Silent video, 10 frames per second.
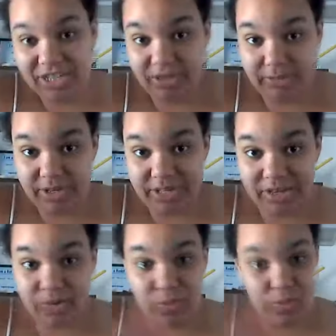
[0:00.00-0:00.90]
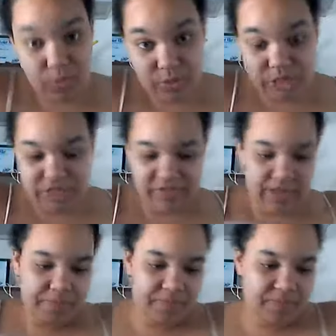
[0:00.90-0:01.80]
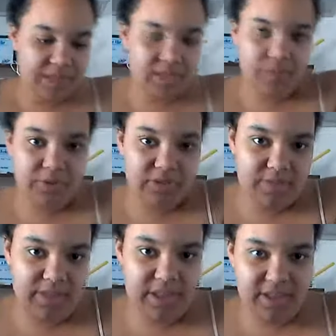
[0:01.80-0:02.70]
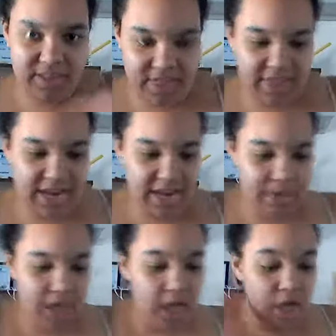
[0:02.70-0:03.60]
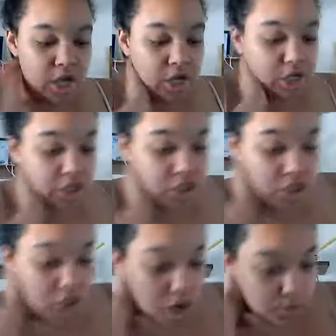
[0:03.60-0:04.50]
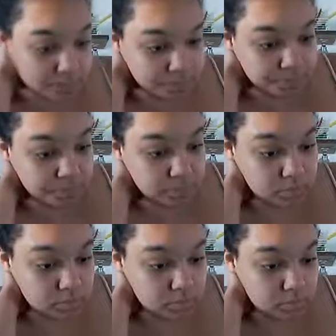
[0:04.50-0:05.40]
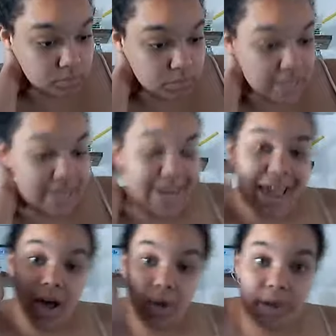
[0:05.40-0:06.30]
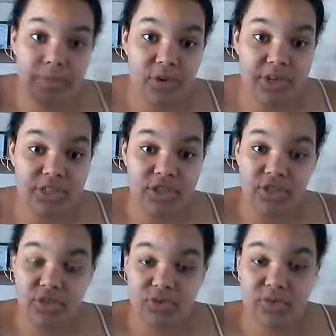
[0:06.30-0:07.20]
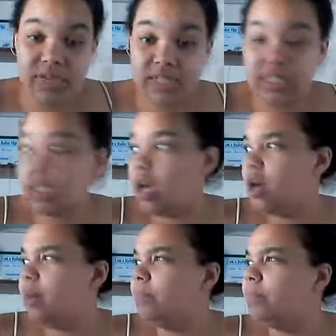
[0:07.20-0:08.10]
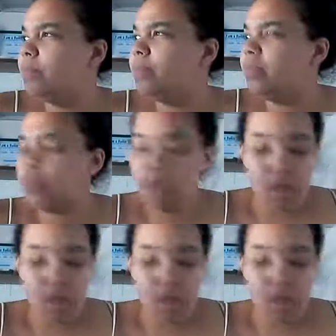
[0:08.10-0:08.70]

unless you're in person, which is fine. You're supposed to be in anyway. So now I'm going to do some